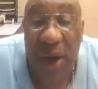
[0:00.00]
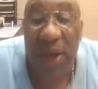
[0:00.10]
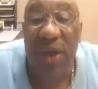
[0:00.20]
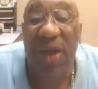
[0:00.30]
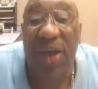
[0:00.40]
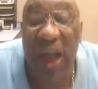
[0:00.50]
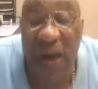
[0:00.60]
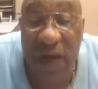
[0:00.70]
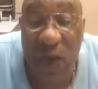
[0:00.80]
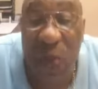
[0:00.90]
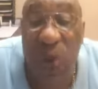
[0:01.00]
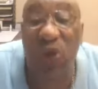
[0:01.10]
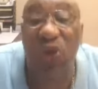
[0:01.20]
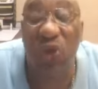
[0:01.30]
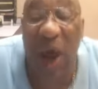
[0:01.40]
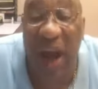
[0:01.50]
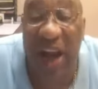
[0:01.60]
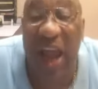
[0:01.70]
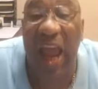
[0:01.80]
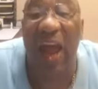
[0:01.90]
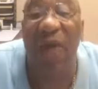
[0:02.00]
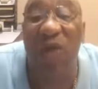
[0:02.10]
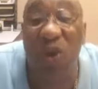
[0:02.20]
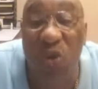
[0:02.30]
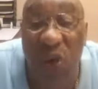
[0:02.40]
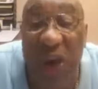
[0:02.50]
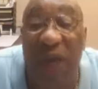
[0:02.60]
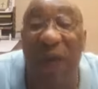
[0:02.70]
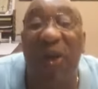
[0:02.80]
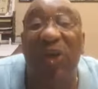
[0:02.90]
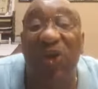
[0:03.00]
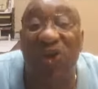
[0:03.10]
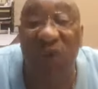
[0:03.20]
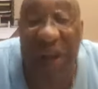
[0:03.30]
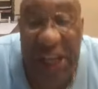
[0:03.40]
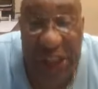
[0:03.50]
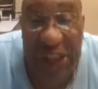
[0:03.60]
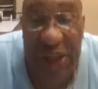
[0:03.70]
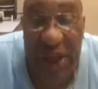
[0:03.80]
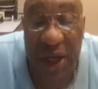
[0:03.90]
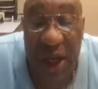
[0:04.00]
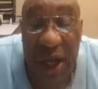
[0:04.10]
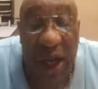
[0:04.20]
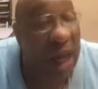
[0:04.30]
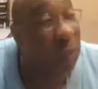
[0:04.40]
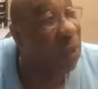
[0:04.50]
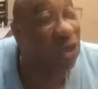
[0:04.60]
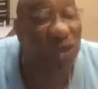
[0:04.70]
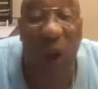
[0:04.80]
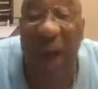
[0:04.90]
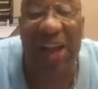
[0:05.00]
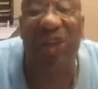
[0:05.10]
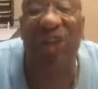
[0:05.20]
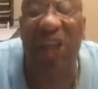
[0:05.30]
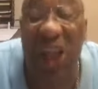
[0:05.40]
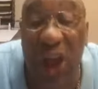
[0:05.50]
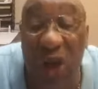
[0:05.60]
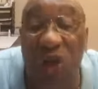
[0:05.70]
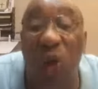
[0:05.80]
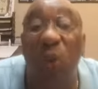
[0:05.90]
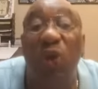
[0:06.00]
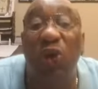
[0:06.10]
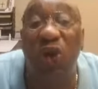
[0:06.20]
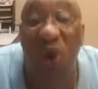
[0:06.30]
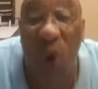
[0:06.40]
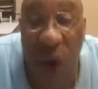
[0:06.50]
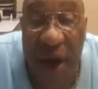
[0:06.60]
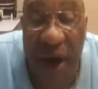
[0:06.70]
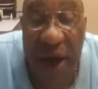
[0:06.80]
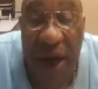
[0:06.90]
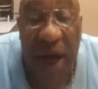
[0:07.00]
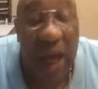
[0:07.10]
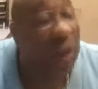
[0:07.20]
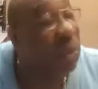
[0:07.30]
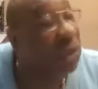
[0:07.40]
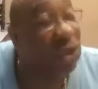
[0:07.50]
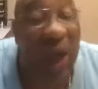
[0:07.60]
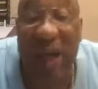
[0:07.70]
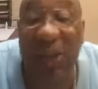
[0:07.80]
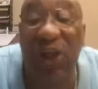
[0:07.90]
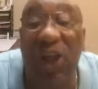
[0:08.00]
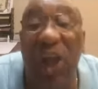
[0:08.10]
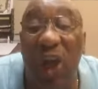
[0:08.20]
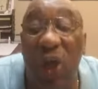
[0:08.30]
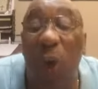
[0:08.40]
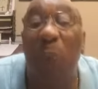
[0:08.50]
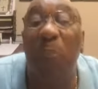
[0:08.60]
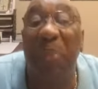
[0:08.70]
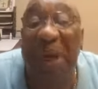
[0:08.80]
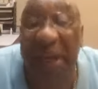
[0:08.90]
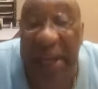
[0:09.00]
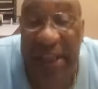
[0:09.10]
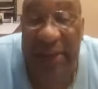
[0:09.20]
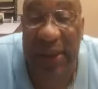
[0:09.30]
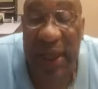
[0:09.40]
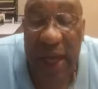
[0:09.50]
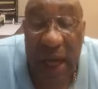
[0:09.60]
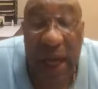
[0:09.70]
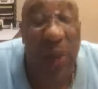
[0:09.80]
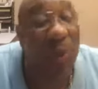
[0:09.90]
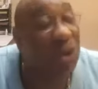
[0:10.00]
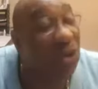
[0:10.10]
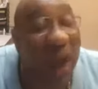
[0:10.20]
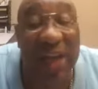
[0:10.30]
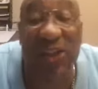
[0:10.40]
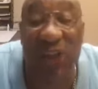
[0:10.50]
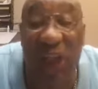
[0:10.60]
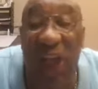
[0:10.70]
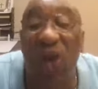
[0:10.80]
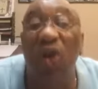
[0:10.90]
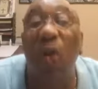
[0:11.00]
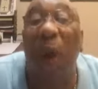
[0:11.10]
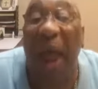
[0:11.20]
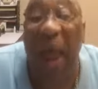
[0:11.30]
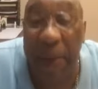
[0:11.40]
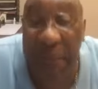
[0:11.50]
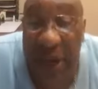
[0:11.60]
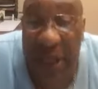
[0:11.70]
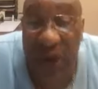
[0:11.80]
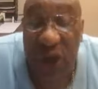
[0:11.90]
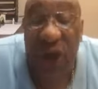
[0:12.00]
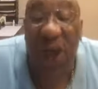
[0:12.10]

The devil will try to have you in frustration. He will try to steal your joy. He will try to steal your peace. He will try to steal your happiness.